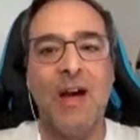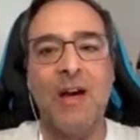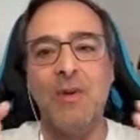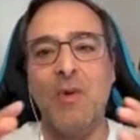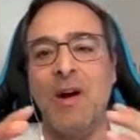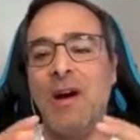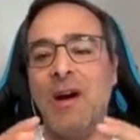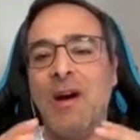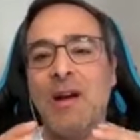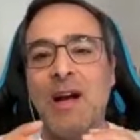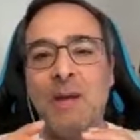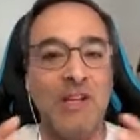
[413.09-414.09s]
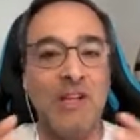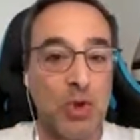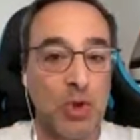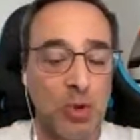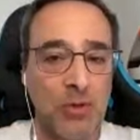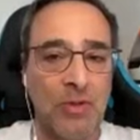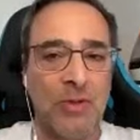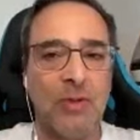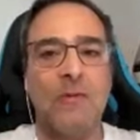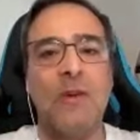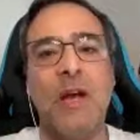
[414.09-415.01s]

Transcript: You are coming soon